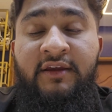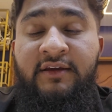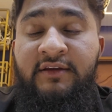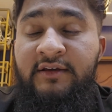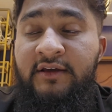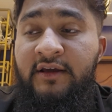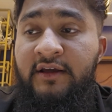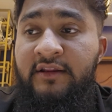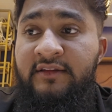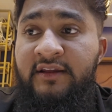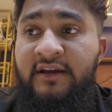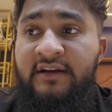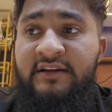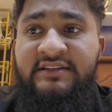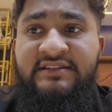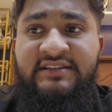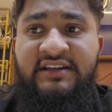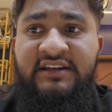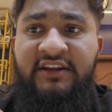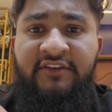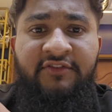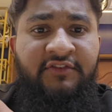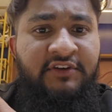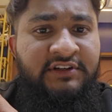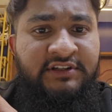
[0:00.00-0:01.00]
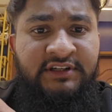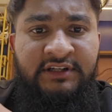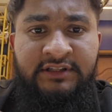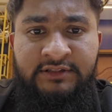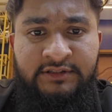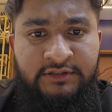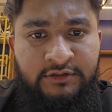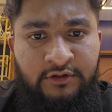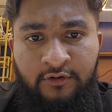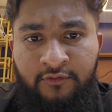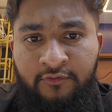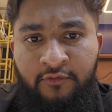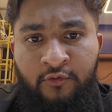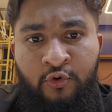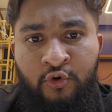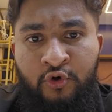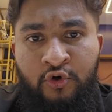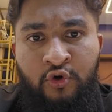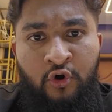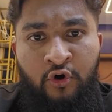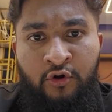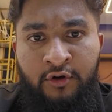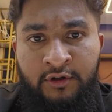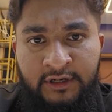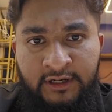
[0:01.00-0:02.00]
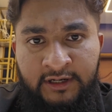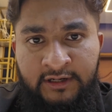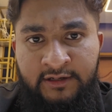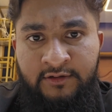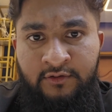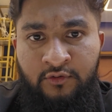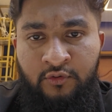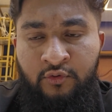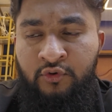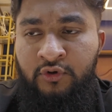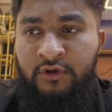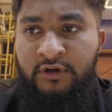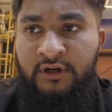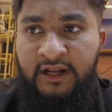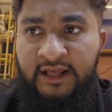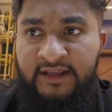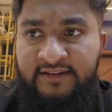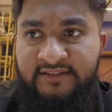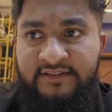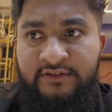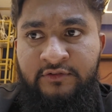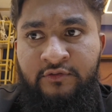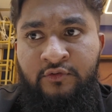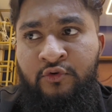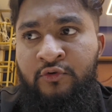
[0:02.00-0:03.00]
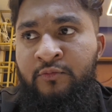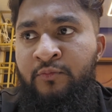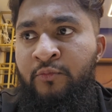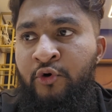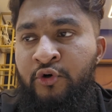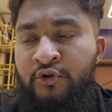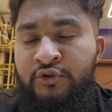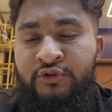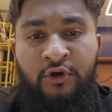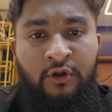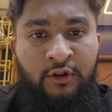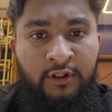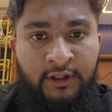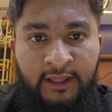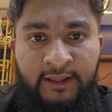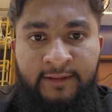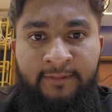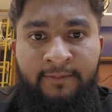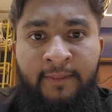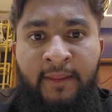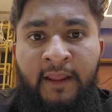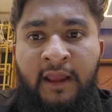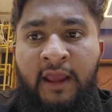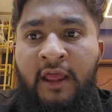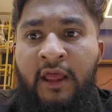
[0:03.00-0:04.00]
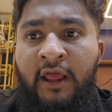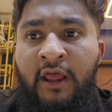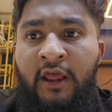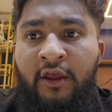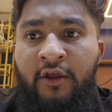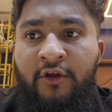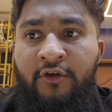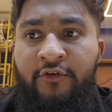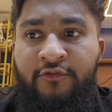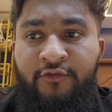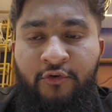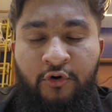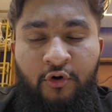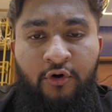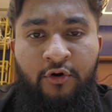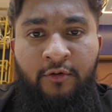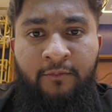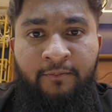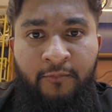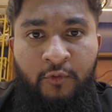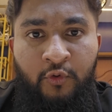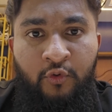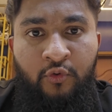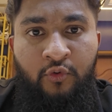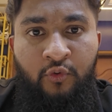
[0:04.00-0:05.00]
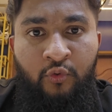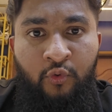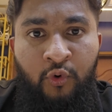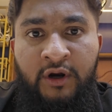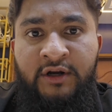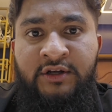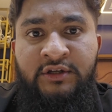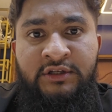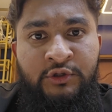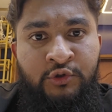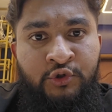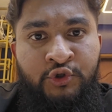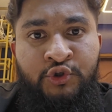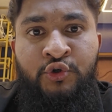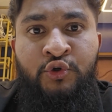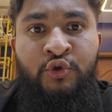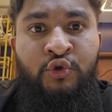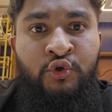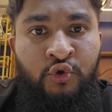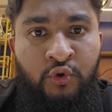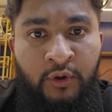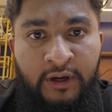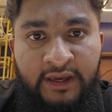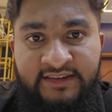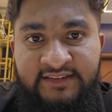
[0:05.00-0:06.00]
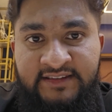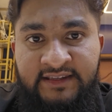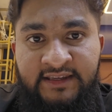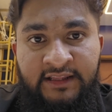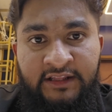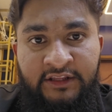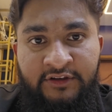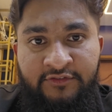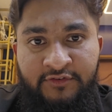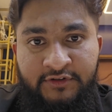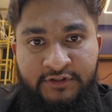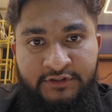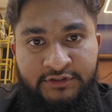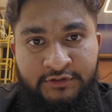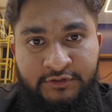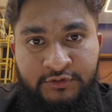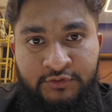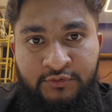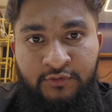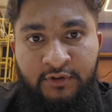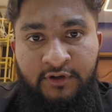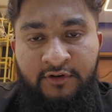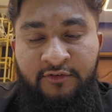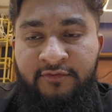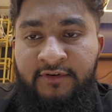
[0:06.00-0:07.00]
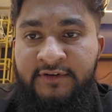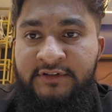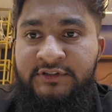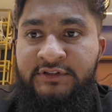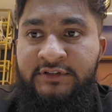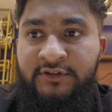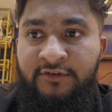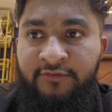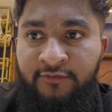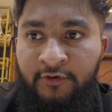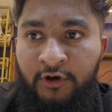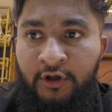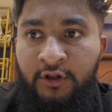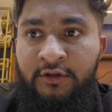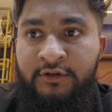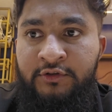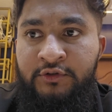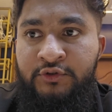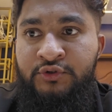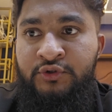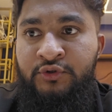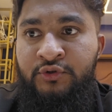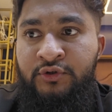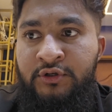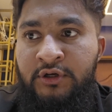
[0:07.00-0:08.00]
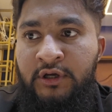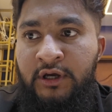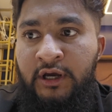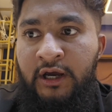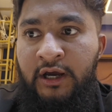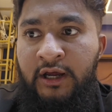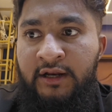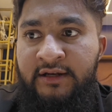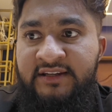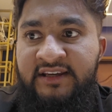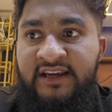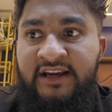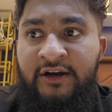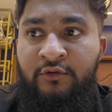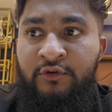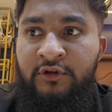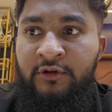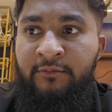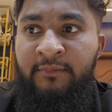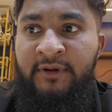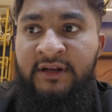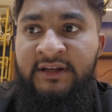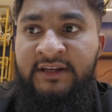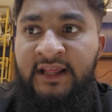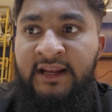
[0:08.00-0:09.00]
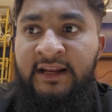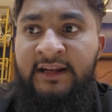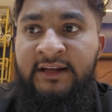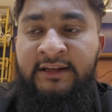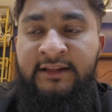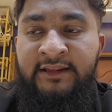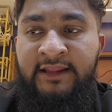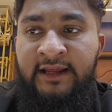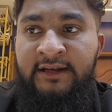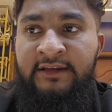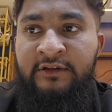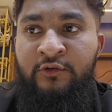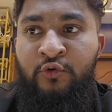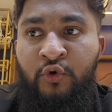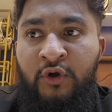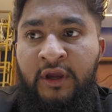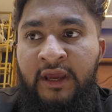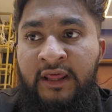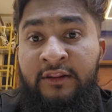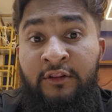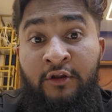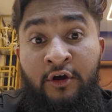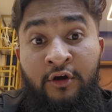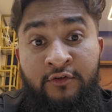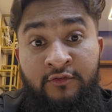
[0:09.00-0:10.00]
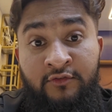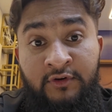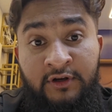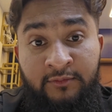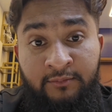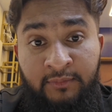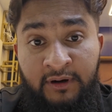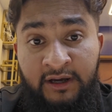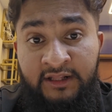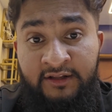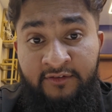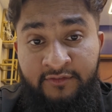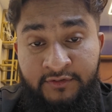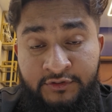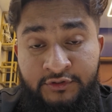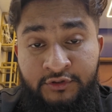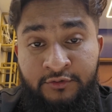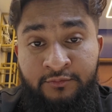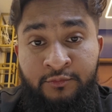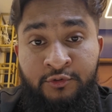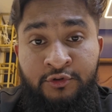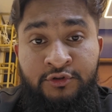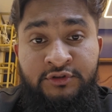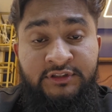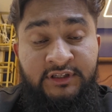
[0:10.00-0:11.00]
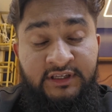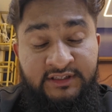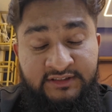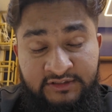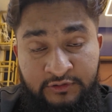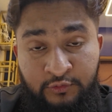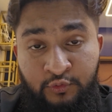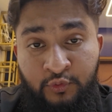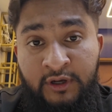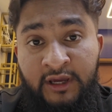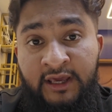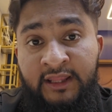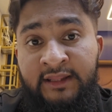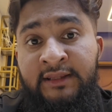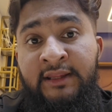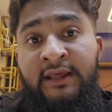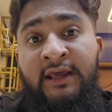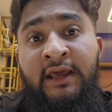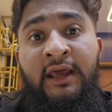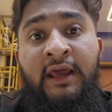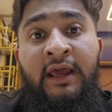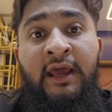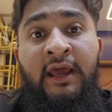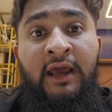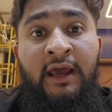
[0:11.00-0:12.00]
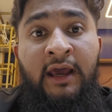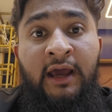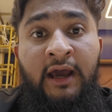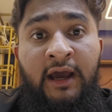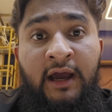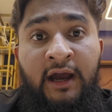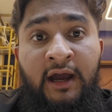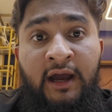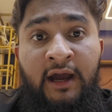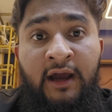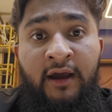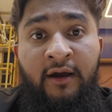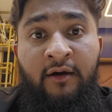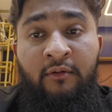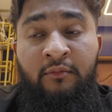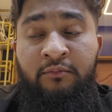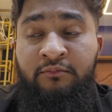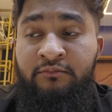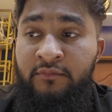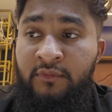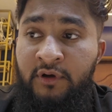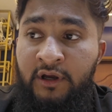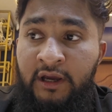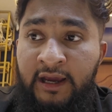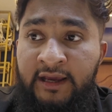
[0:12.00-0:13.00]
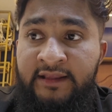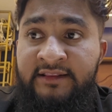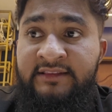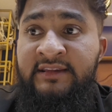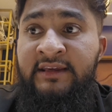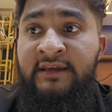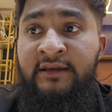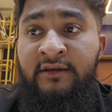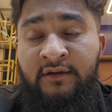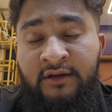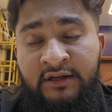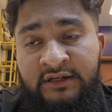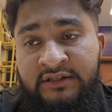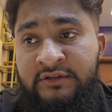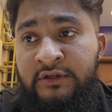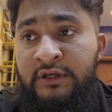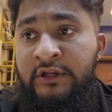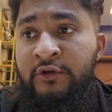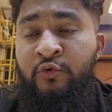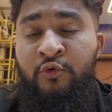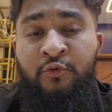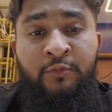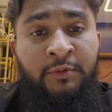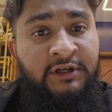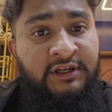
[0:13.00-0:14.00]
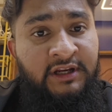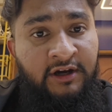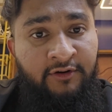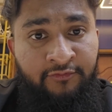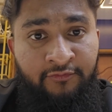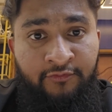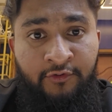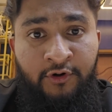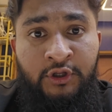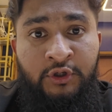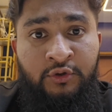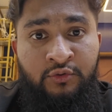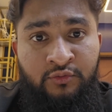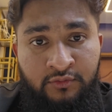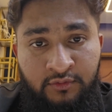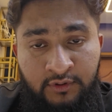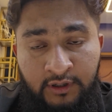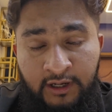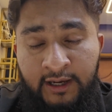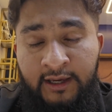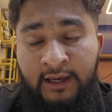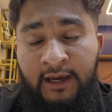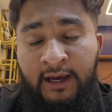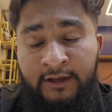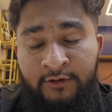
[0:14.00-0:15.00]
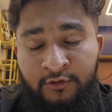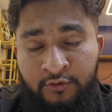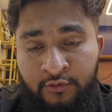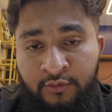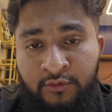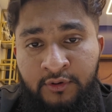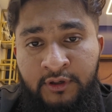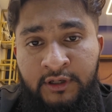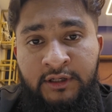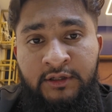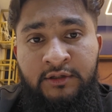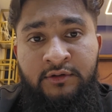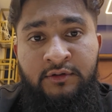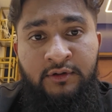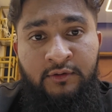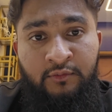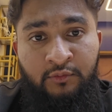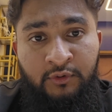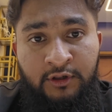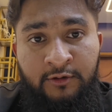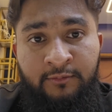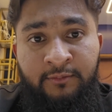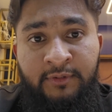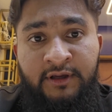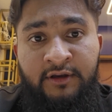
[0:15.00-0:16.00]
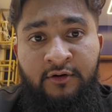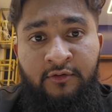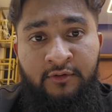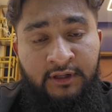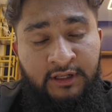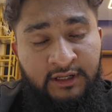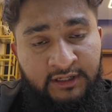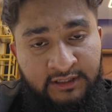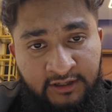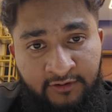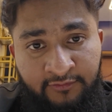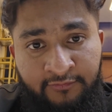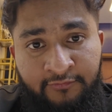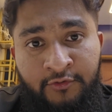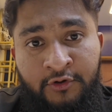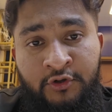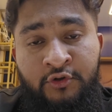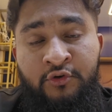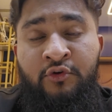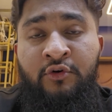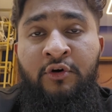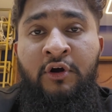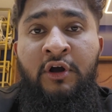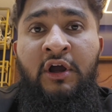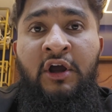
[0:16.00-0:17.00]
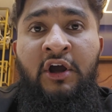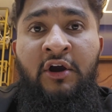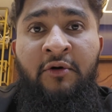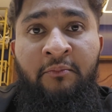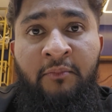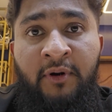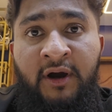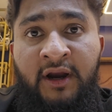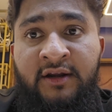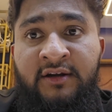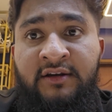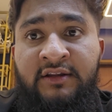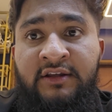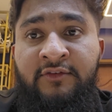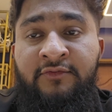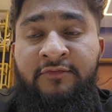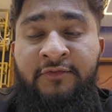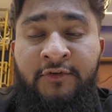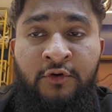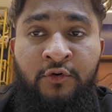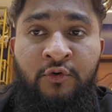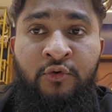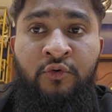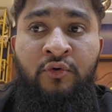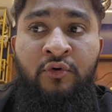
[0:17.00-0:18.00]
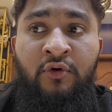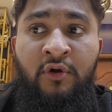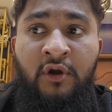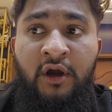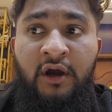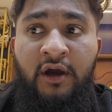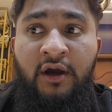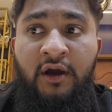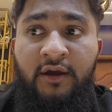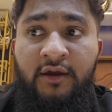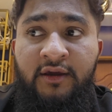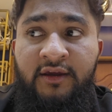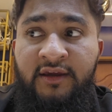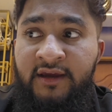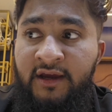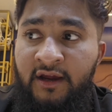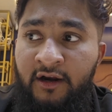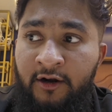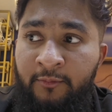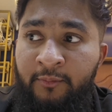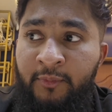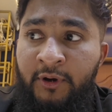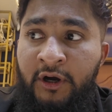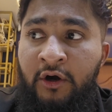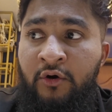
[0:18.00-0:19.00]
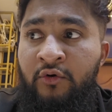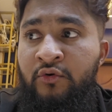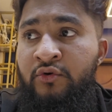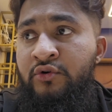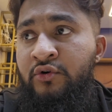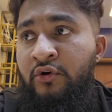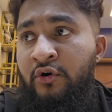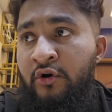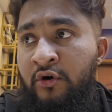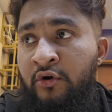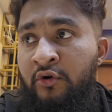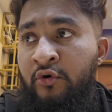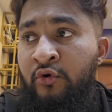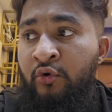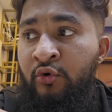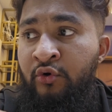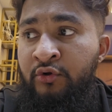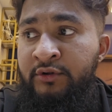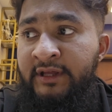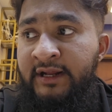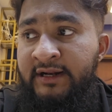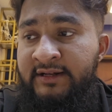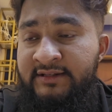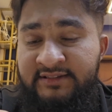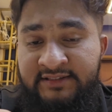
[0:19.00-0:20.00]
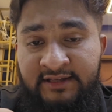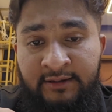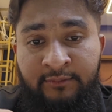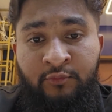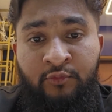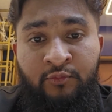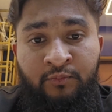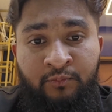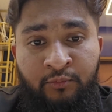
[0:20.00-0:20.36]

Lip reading: is a deficiency of good content, good classes, good books online. So what you should do as English version students, first of all, you should take out the mentality that you cannot read Bangla version books. Yes, you can. I think it would be tough for you. I know it will be really tough for you, but if you hear about or know that some